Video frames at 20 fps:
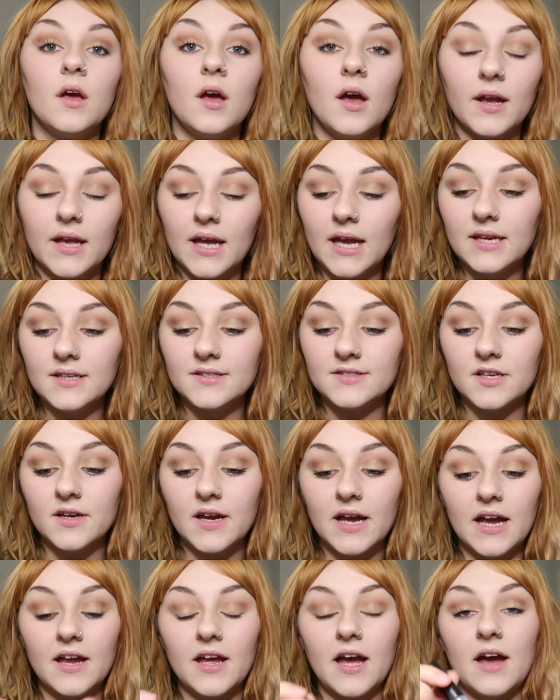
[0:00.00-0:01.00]
Okay, so
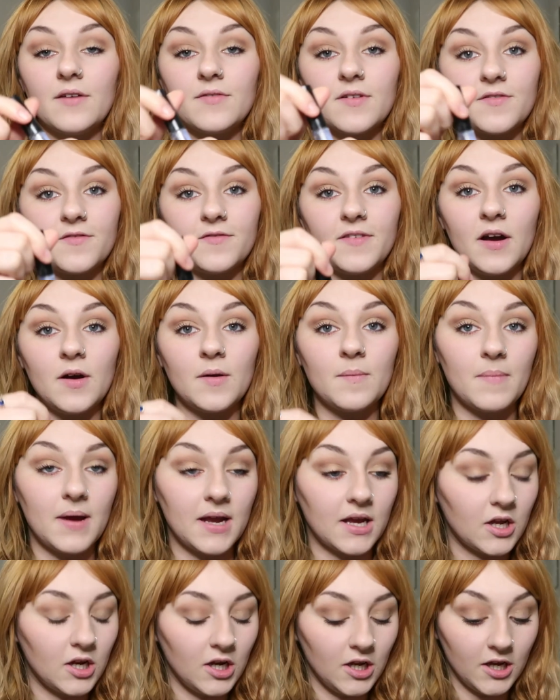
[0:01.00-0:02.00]
I have found
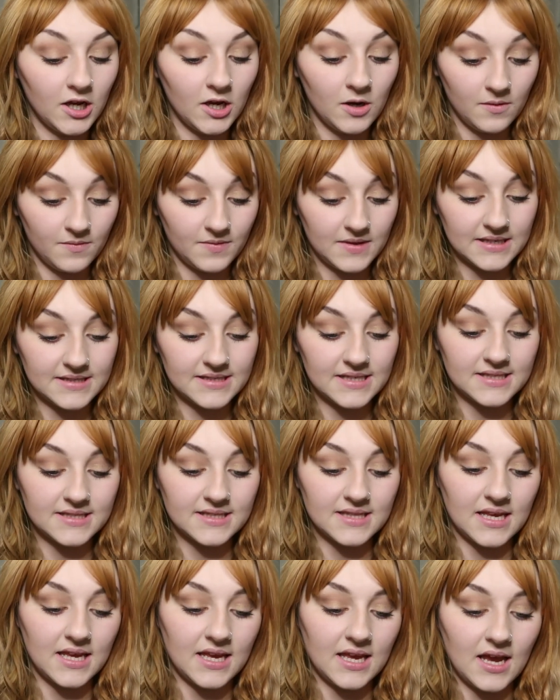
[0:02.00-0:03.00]
my glue. This is
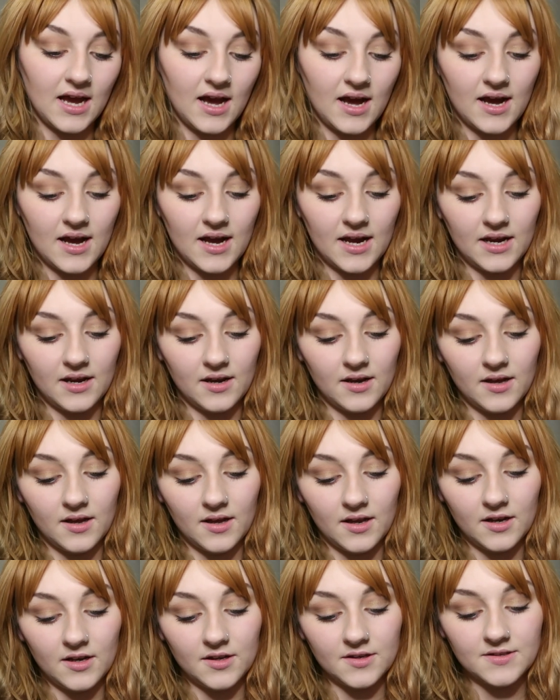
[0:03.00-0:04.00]
the
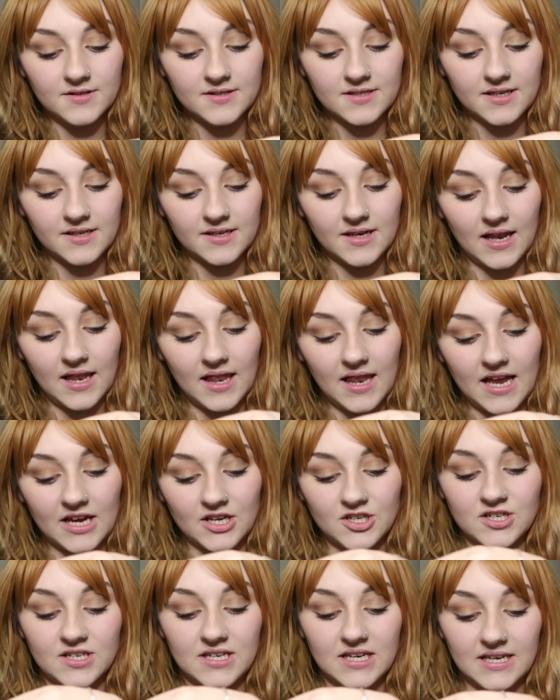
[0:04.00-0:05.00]
Isla London
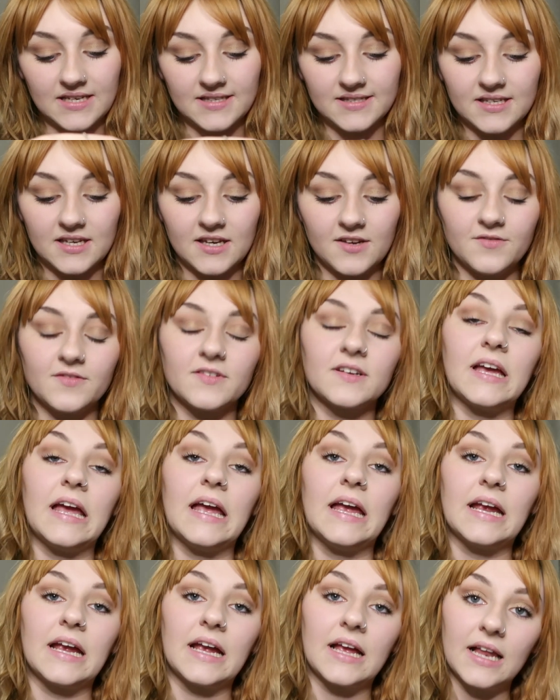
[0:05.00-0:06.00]
Lash Adhesive
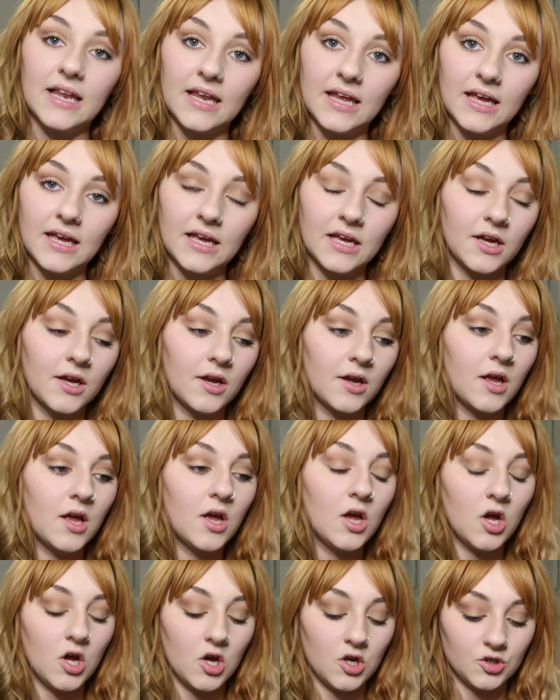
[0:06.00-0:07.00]
in clear.
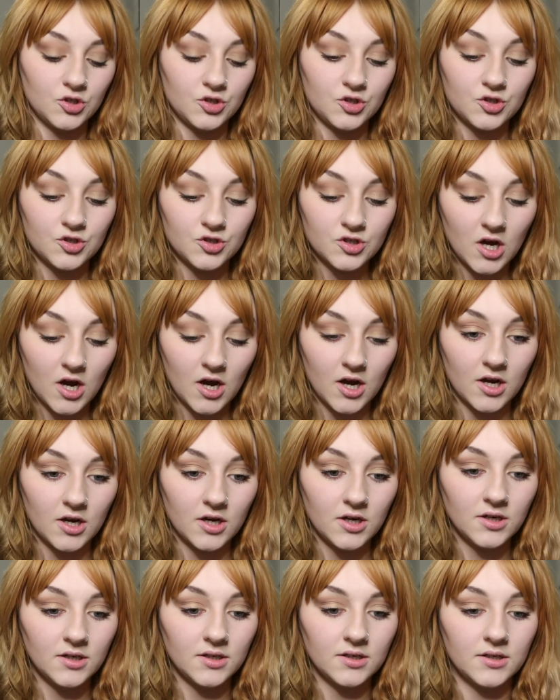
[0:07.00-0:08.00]
So
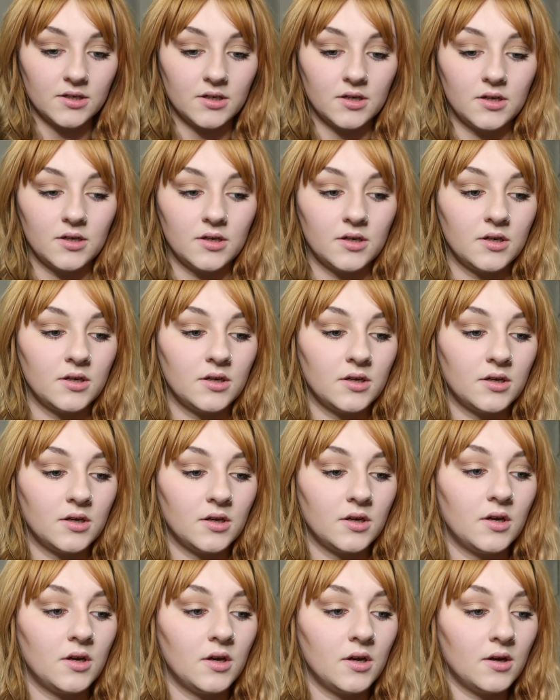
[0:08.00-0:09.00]
I'm
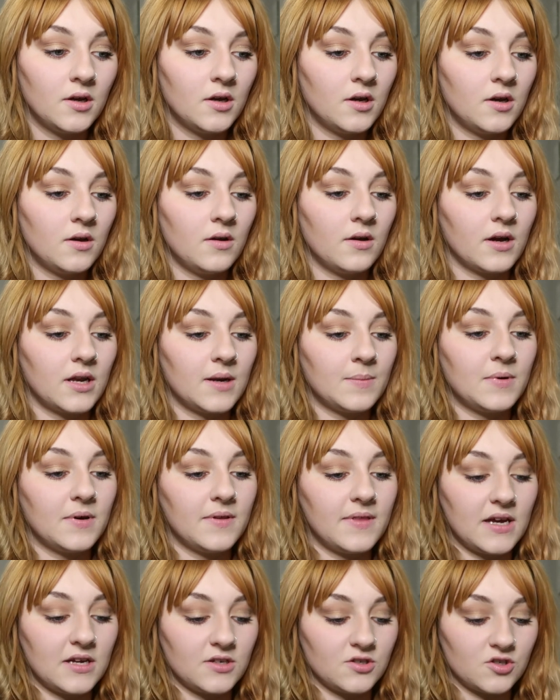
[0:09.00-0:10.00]
gonna
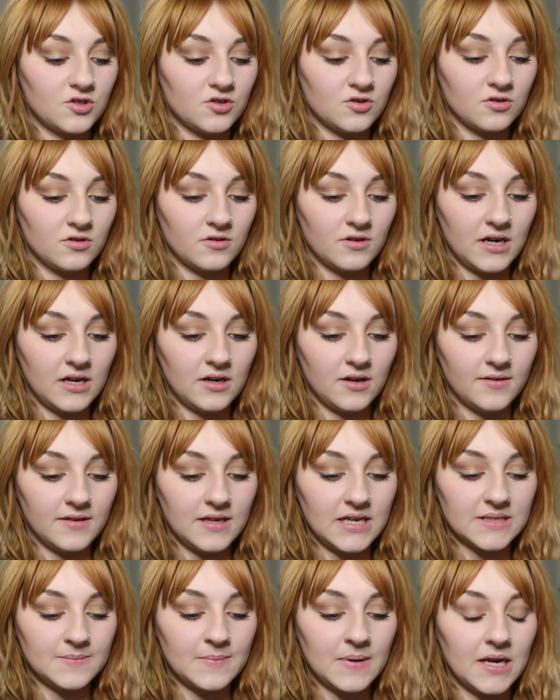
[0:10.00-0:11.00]
put that straight on
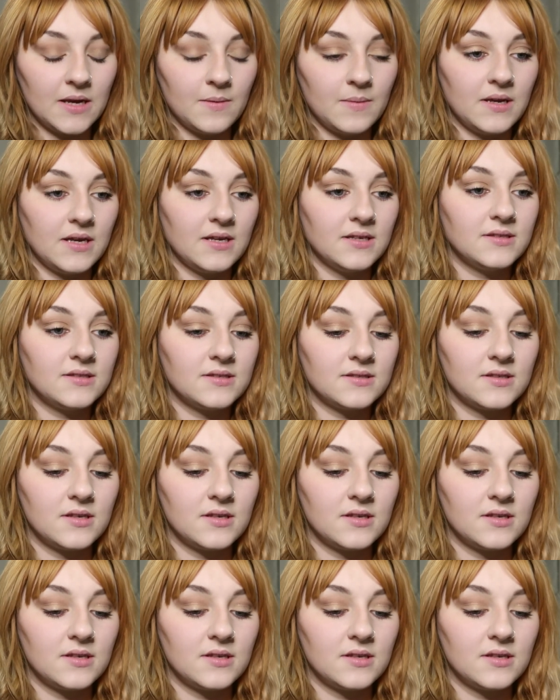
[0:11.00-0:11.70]
these babies.